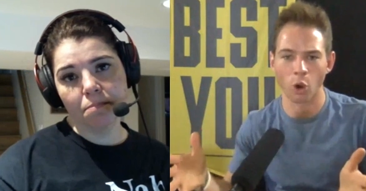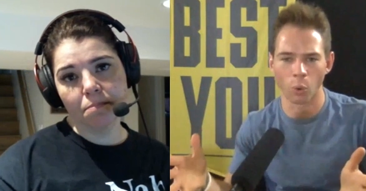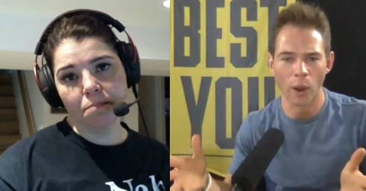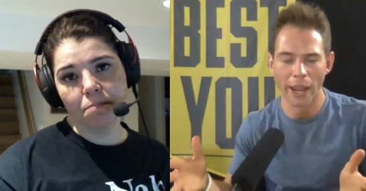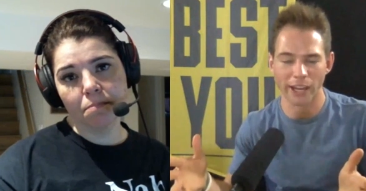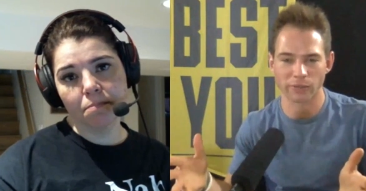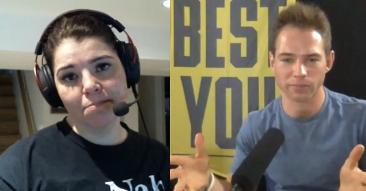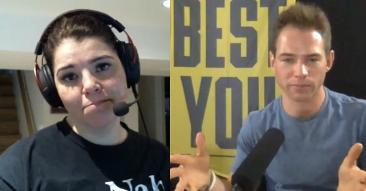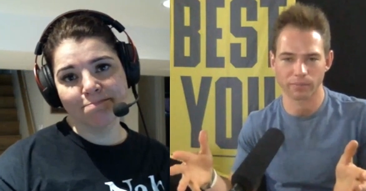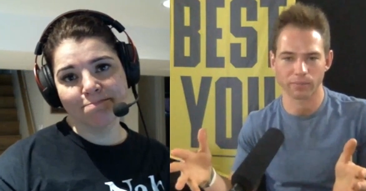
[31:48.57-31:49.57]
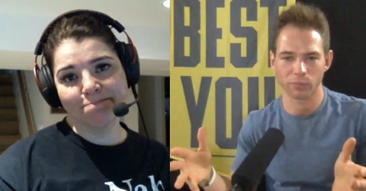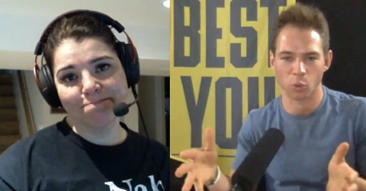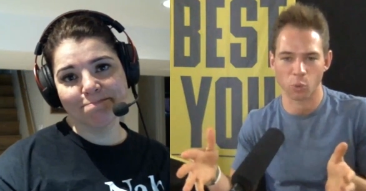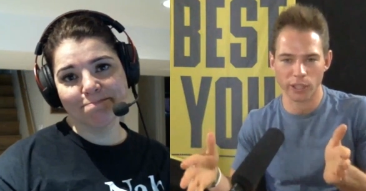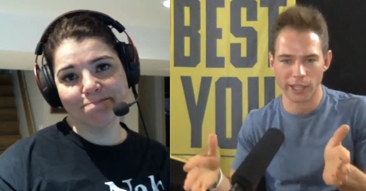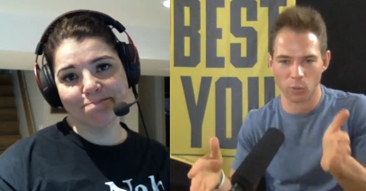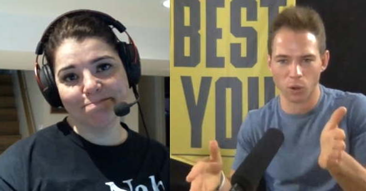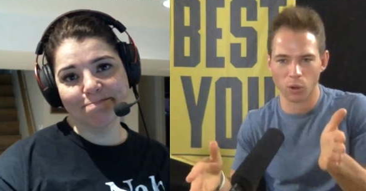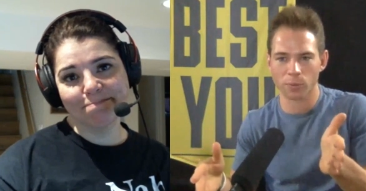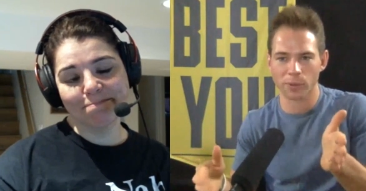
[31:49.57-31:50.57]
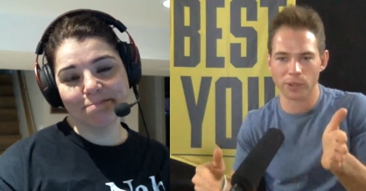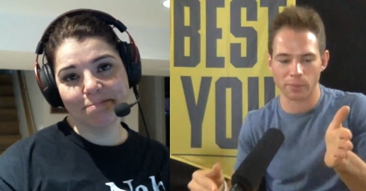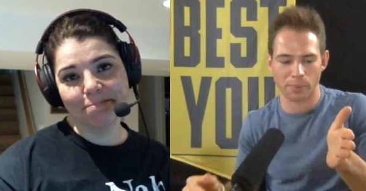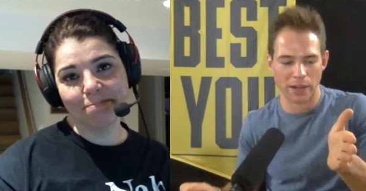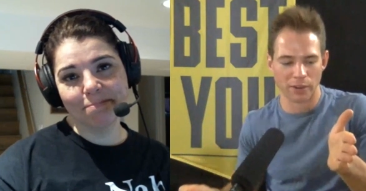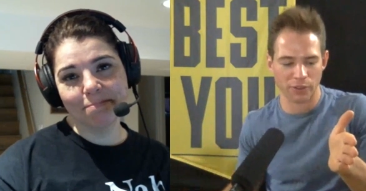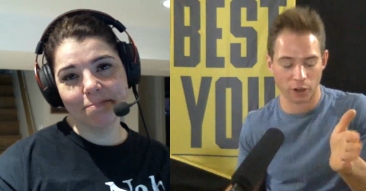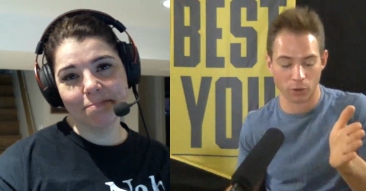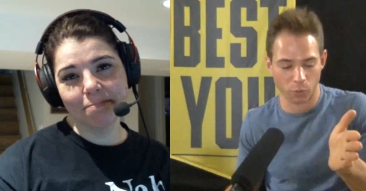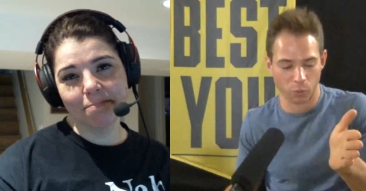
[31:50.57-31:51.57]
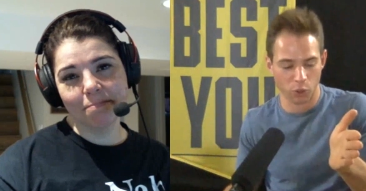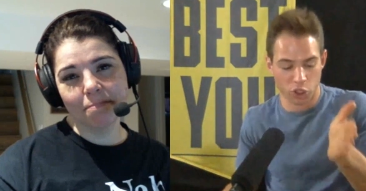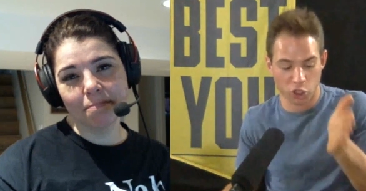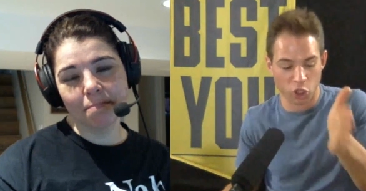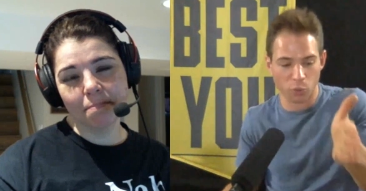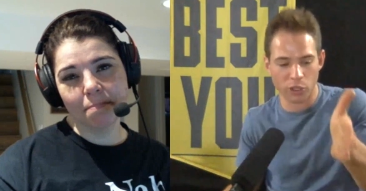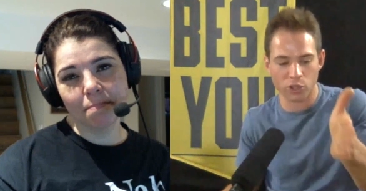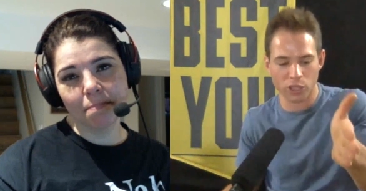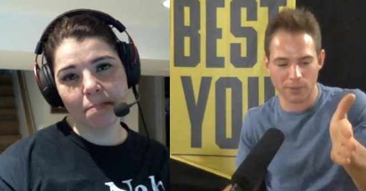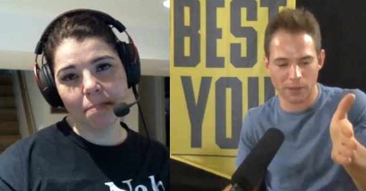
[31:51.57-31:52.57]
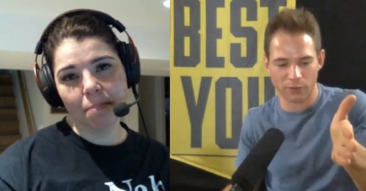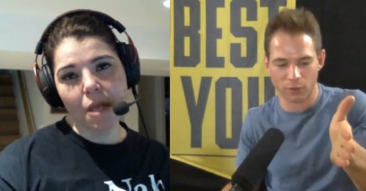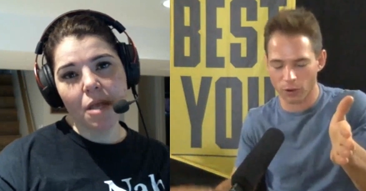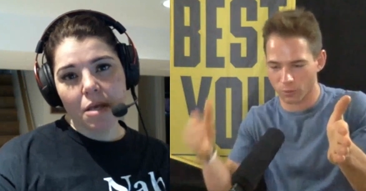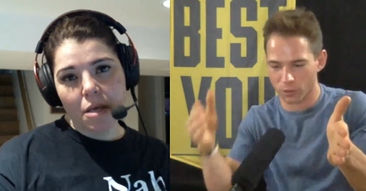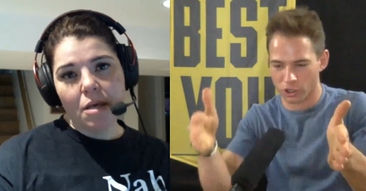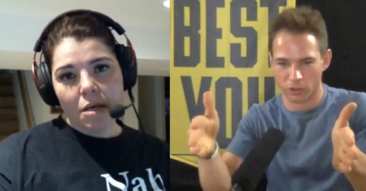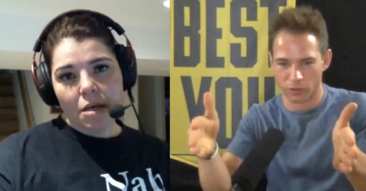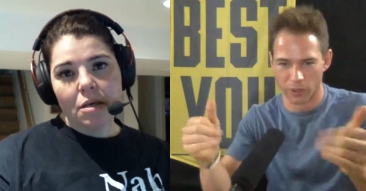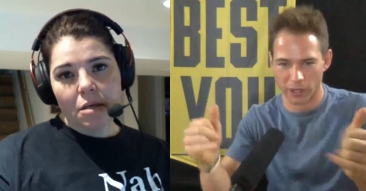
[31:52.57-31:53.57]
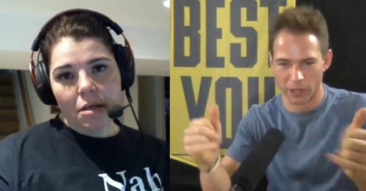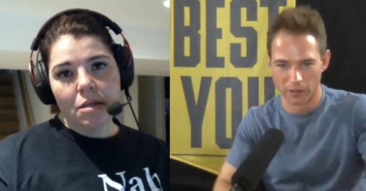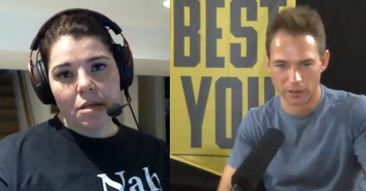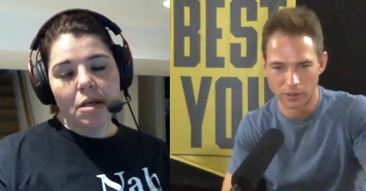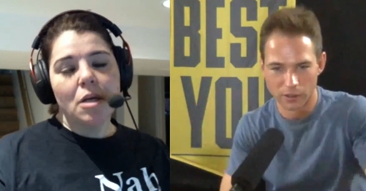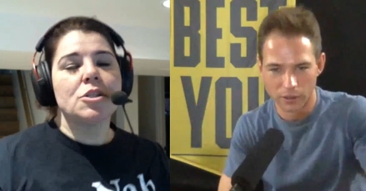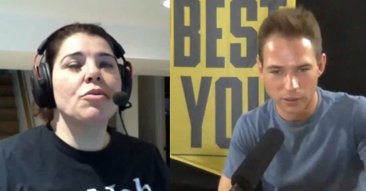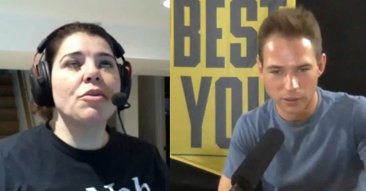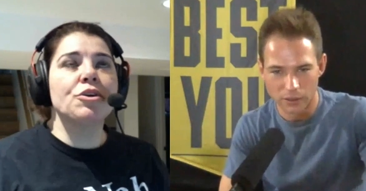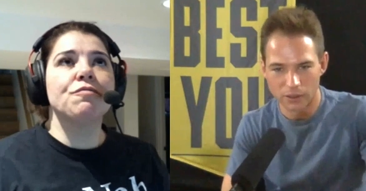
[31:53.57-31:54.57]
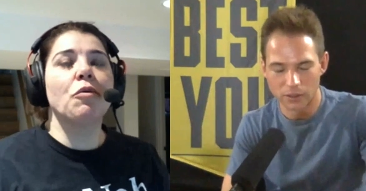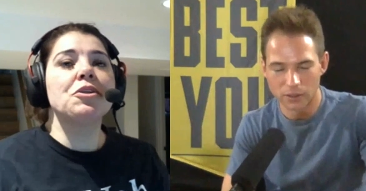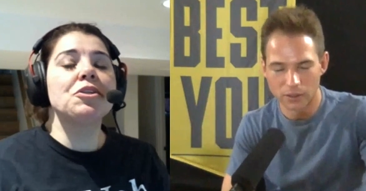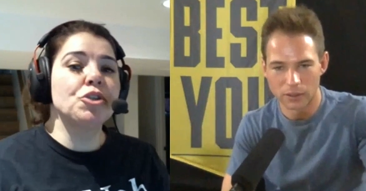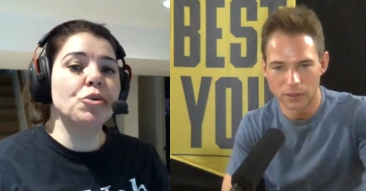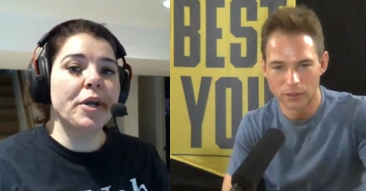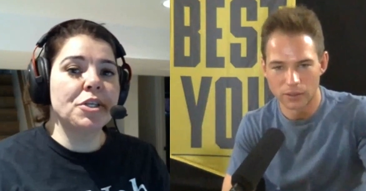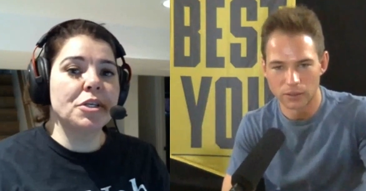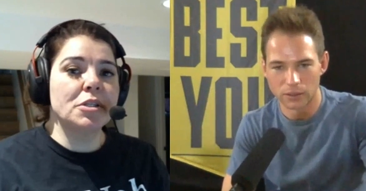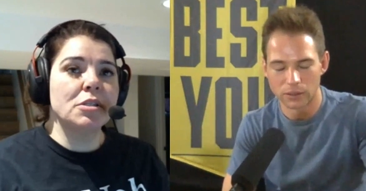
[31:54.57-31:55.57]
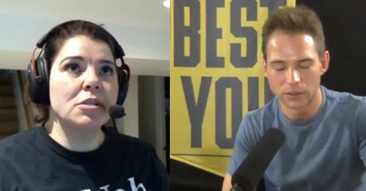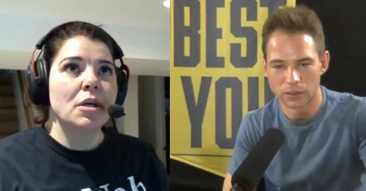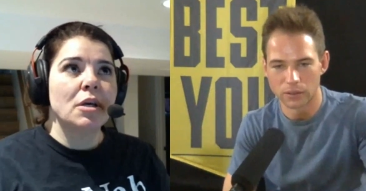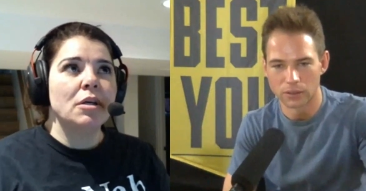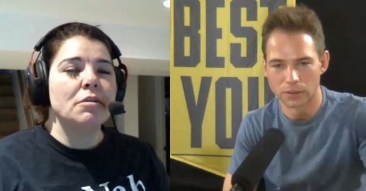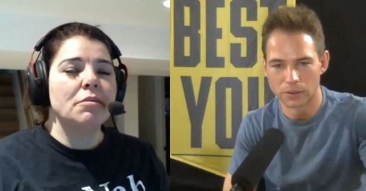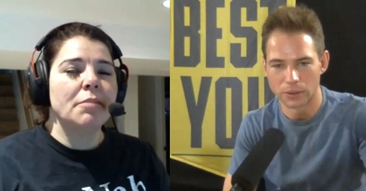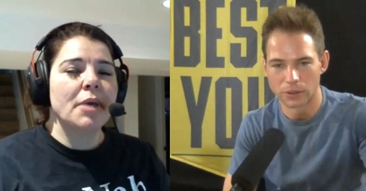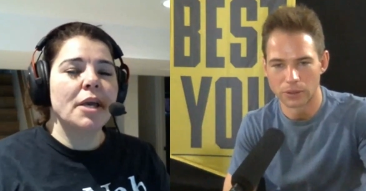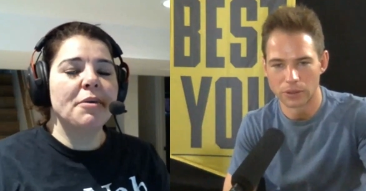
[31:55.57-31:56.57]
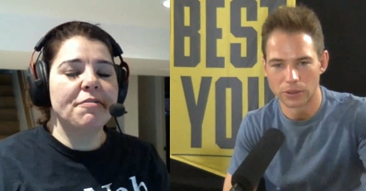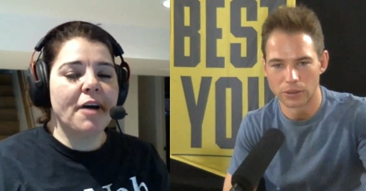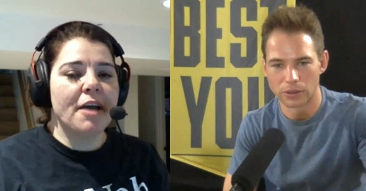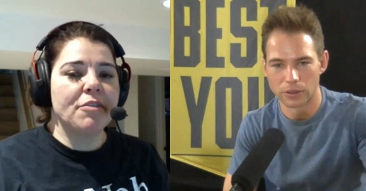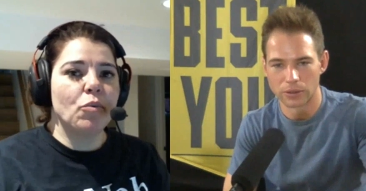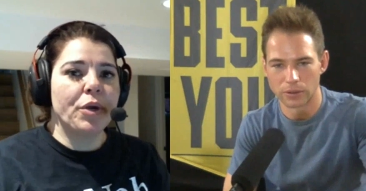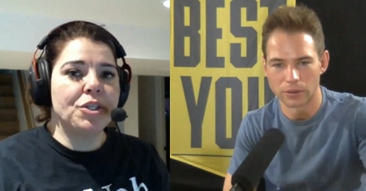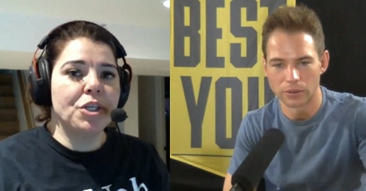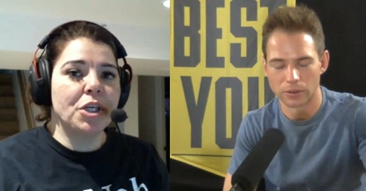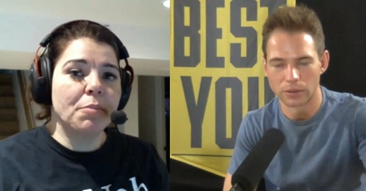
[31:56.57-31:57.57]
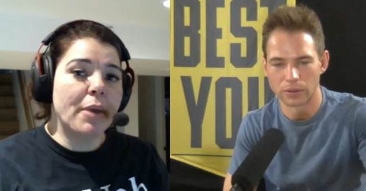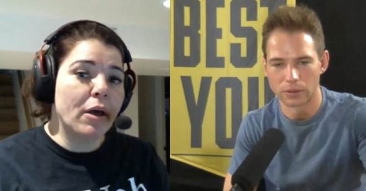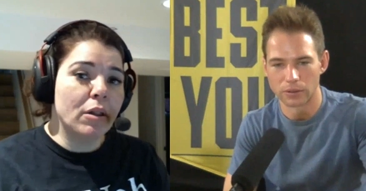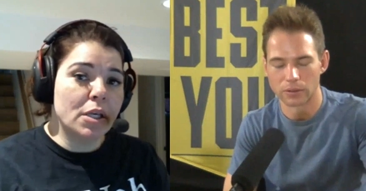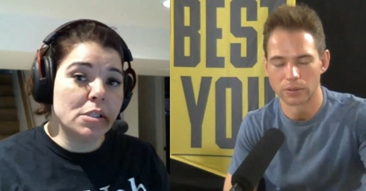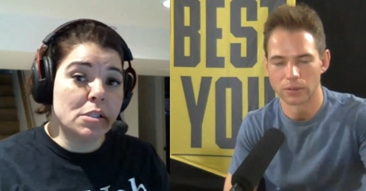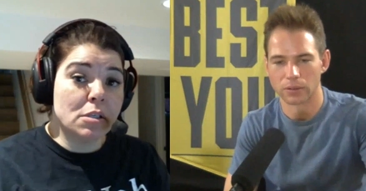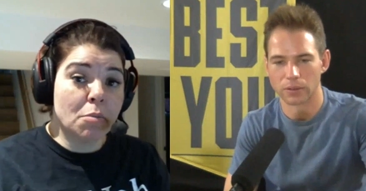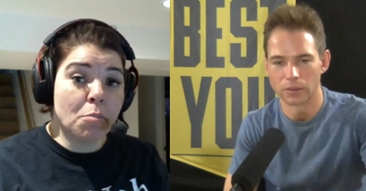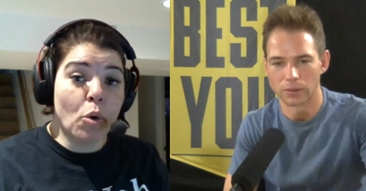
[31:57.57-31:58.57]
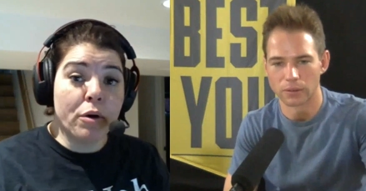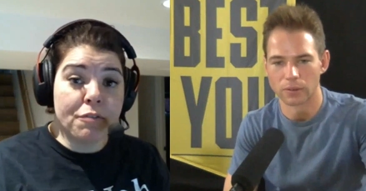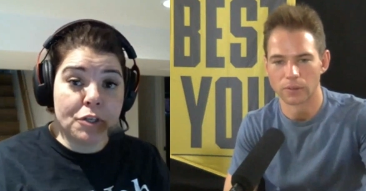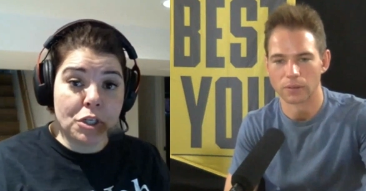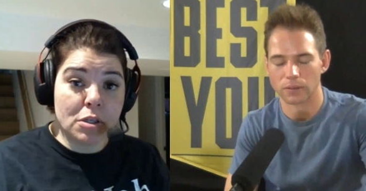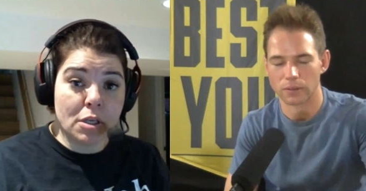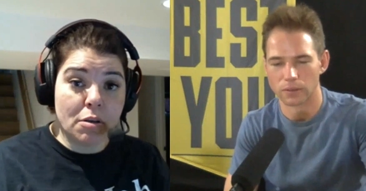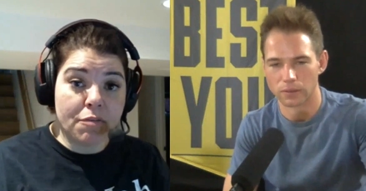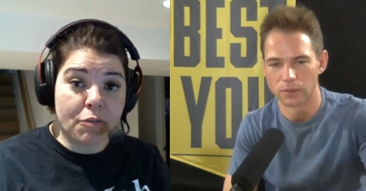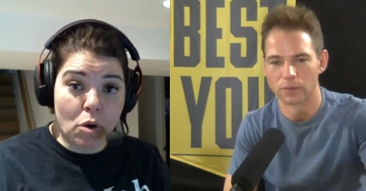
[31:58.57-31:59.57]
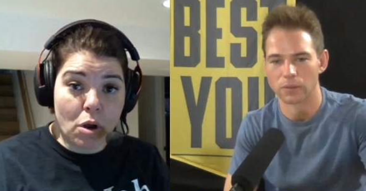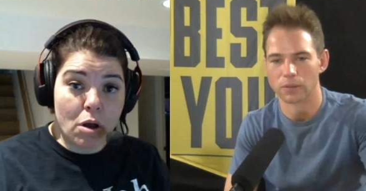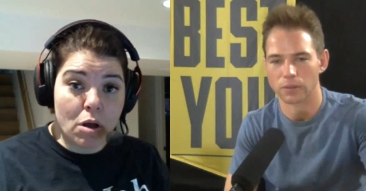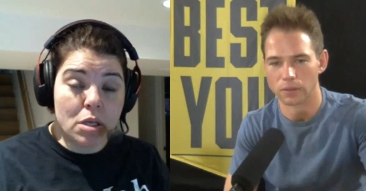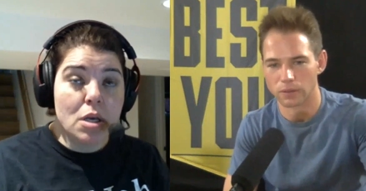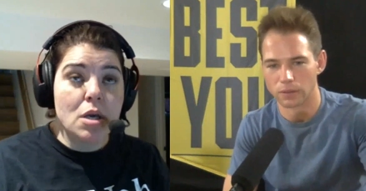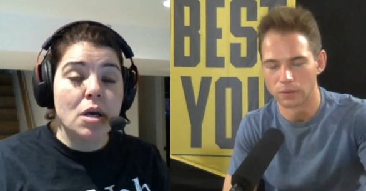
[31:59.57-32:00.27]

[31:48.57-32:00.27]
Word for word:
Speaker 1: go away. So what like what would be the benefit or what should we use email for and what shouldn't we?
Speaker 2: So there's four situations, maybe five, in which email is more efficient than the phone call.